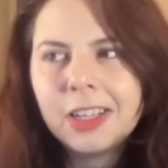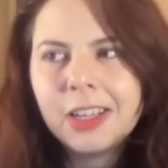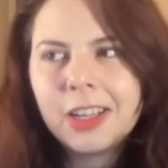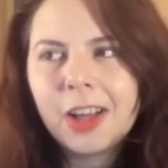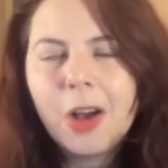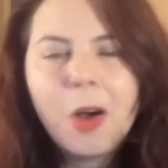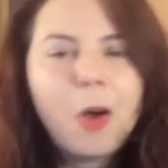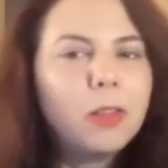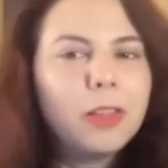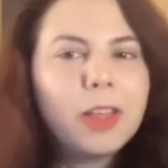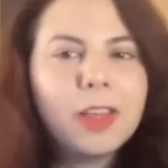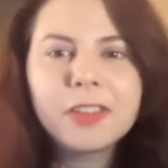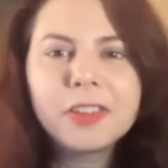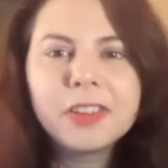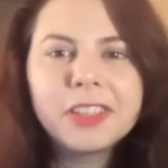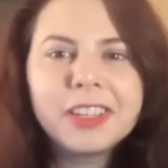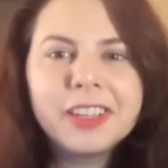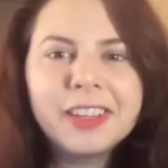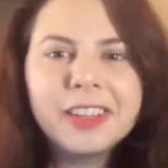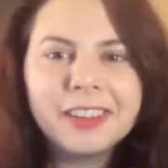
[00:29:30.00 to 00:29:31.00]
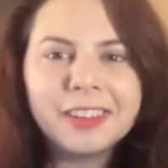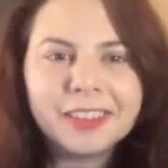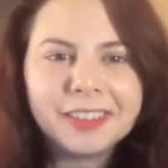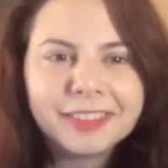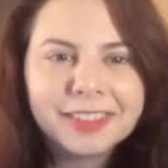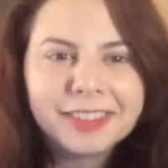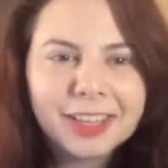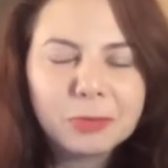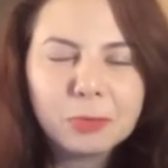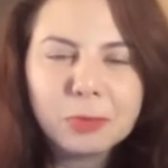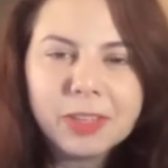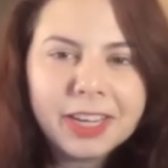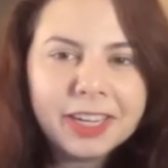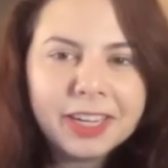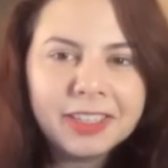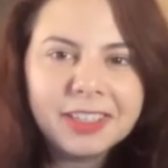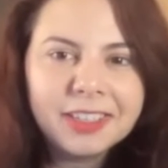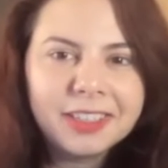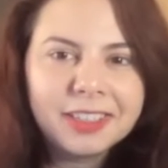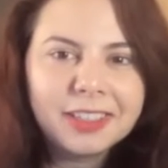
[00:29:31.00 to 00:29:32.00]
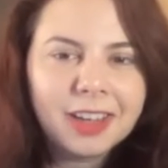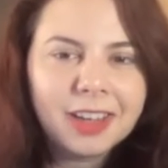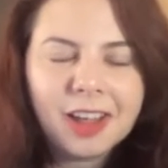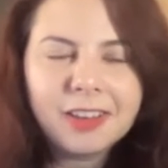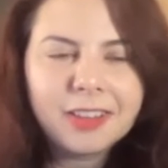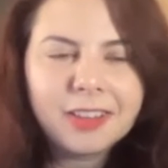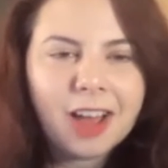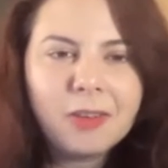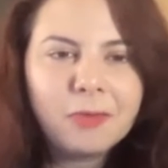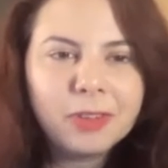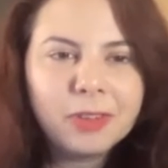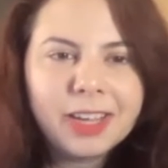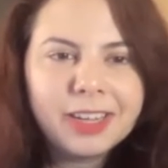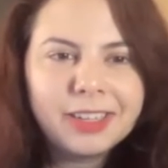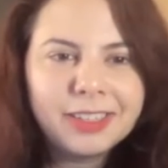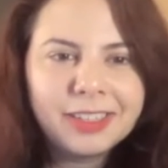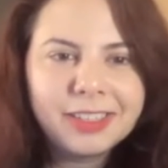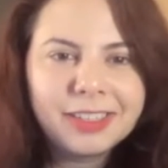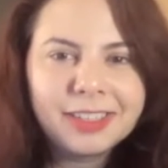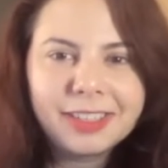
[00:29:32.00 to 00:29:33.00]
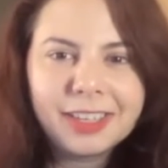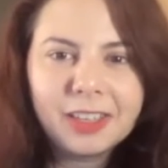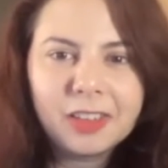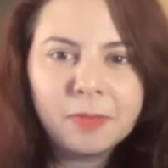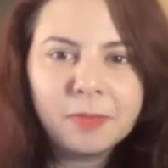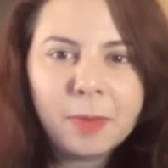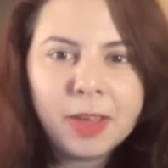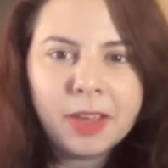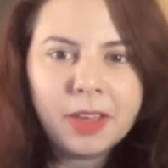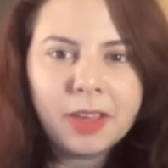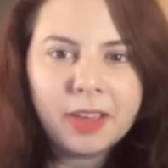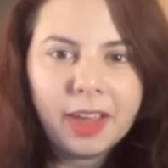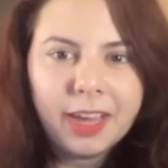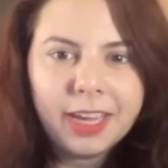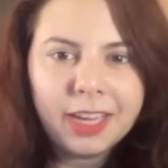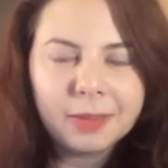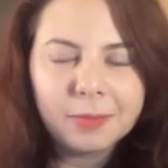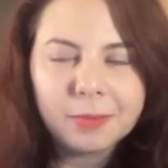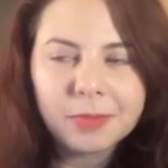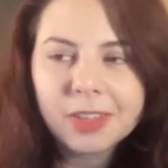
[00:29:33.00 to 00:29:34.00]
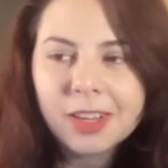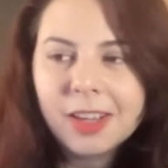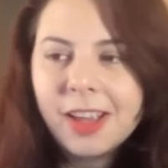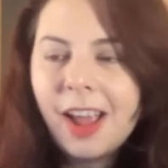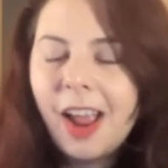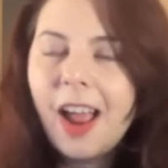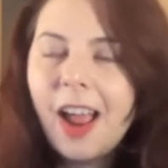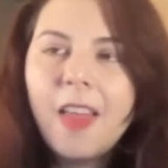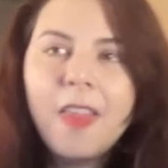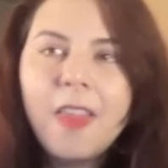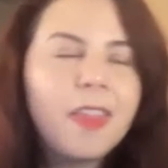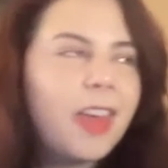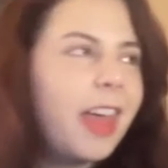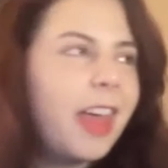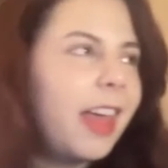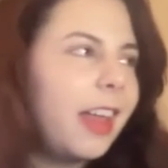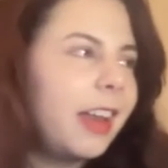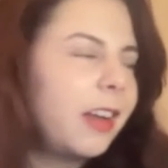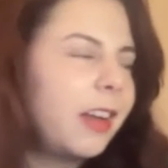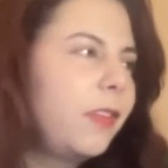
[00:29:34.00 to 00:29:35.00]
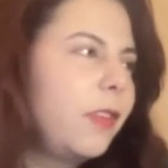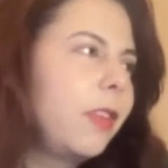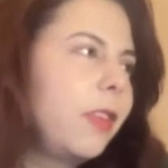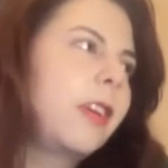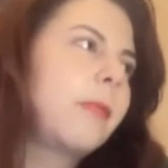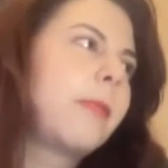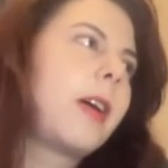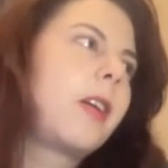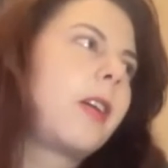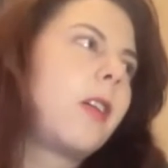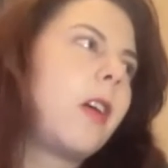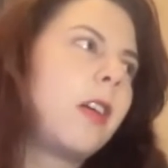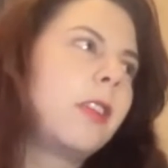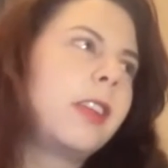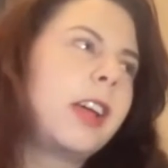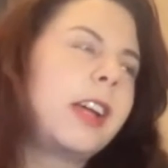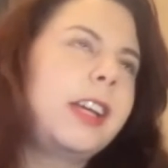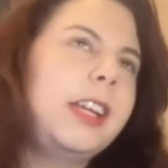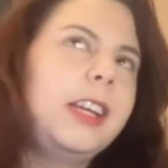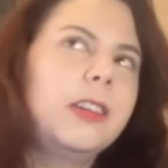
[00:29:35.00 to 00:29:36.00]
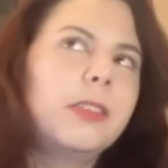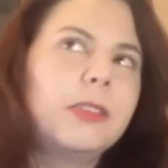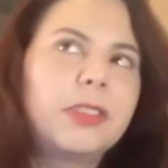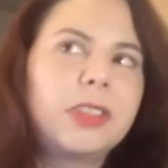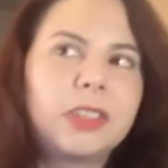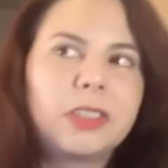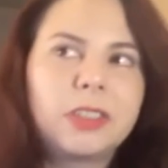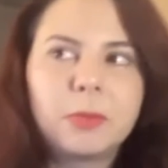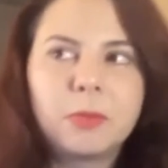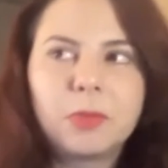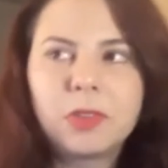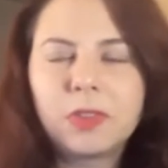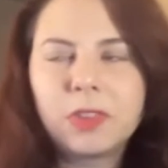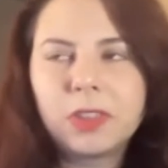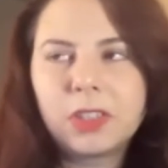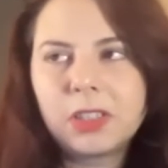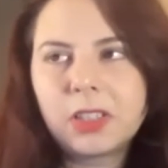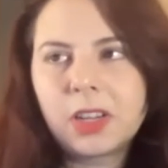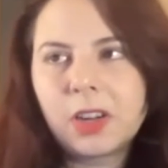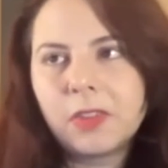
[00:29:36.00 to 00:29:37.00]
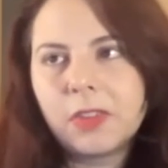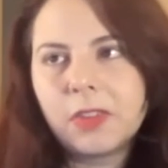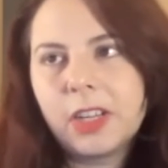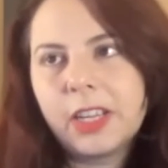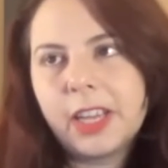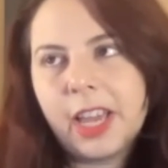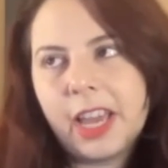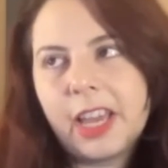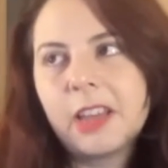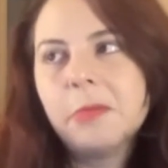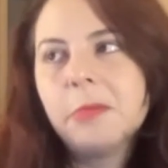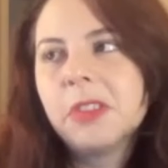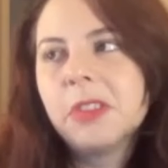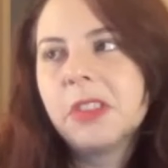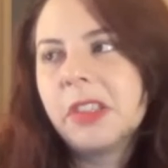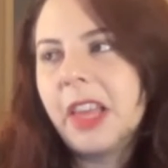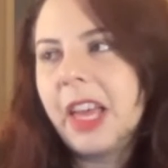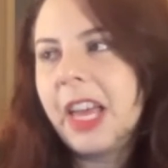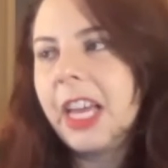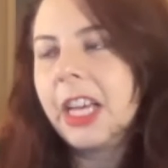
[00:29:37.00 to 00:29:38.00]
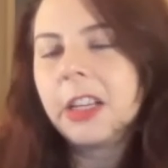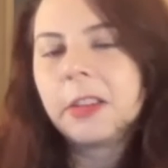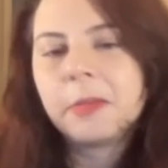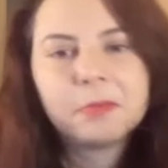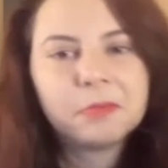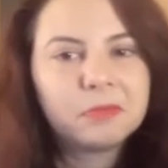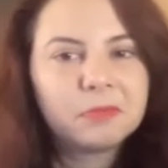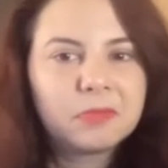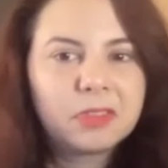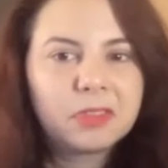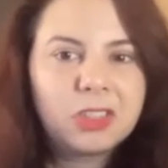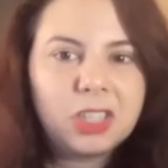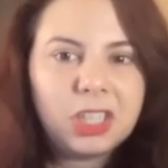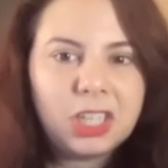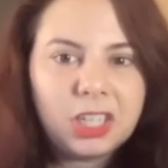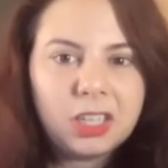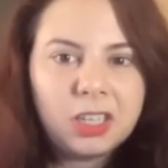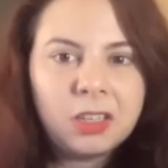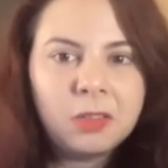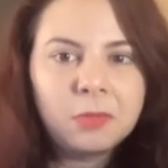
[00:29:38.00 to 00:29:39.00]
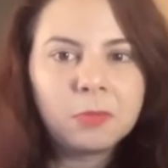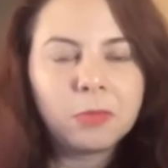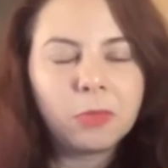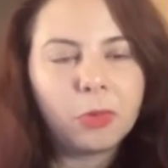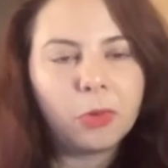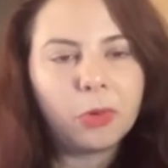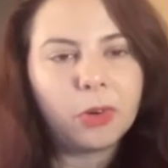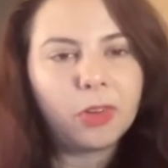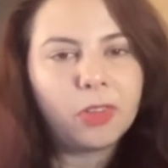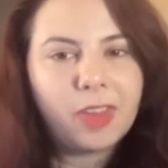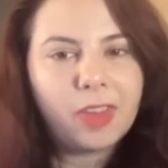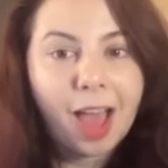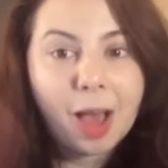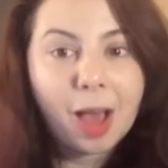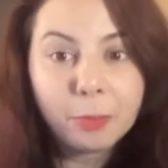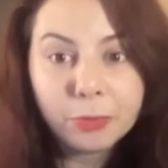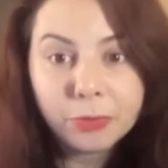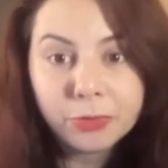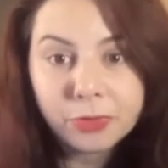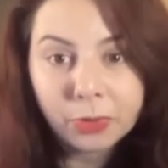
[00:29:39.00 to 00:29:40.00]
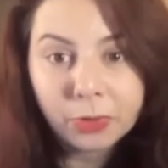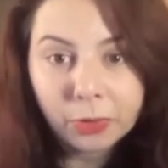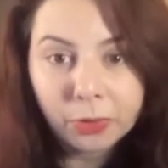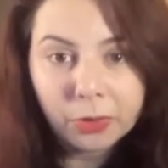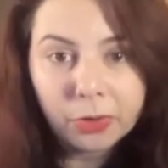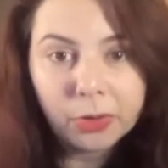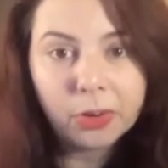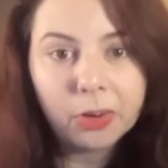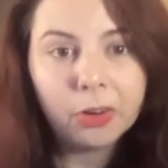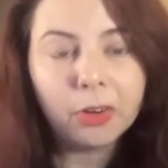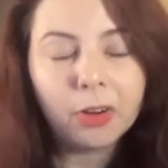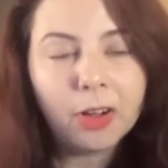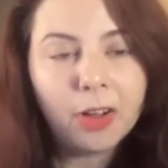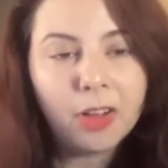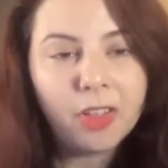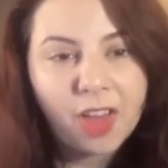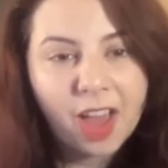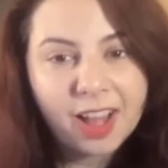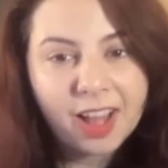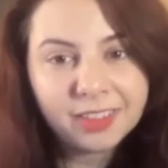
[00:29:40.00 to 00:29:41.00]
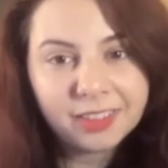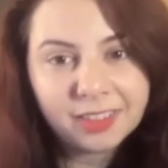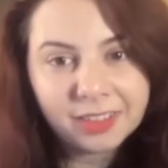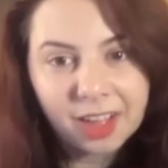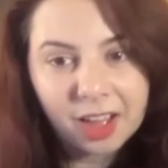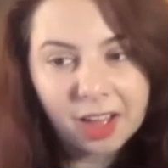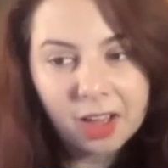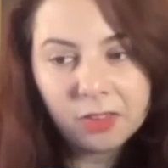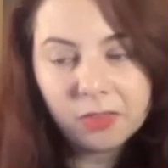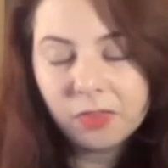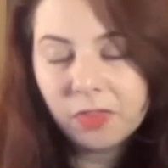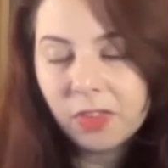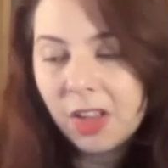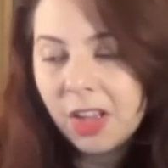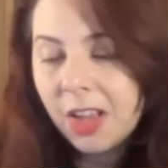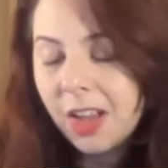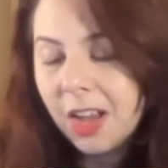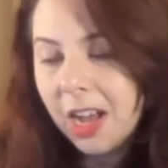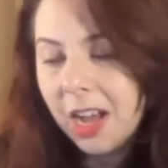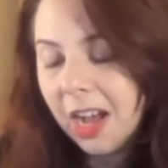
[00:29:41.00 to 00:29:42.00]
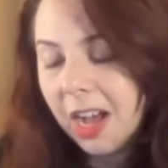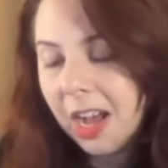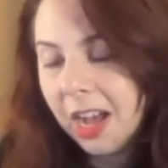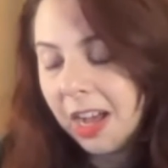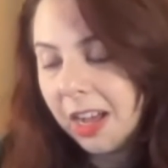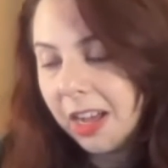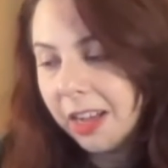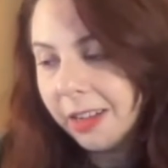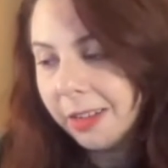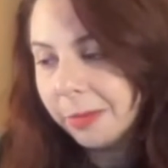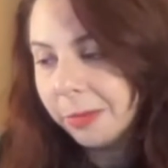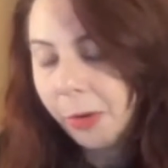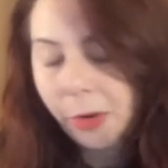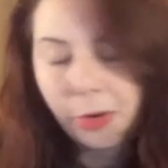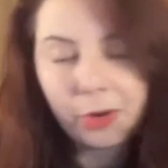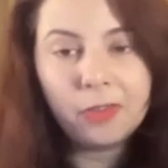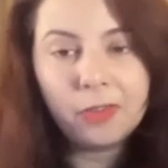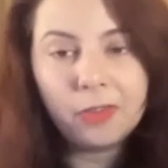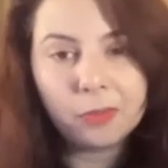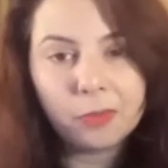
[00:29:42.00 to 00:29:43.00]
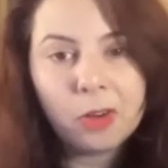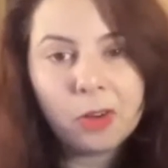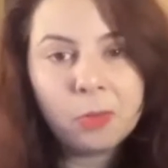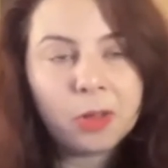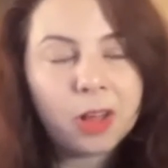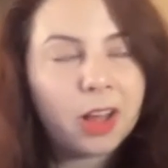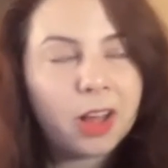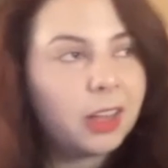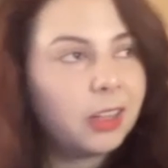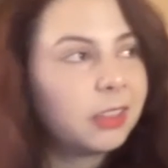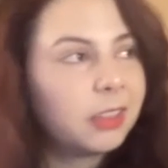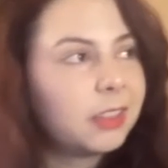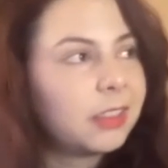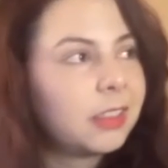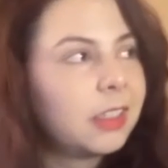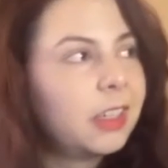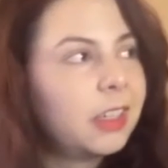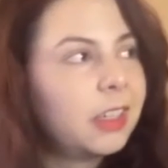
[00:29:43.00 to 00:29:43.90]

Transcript: a whole other skill that's unrelated to the skill of making games. And then if you think about online ecosystems for discovering games like Steam or the Apple Store or all that stuff, or even Roblox,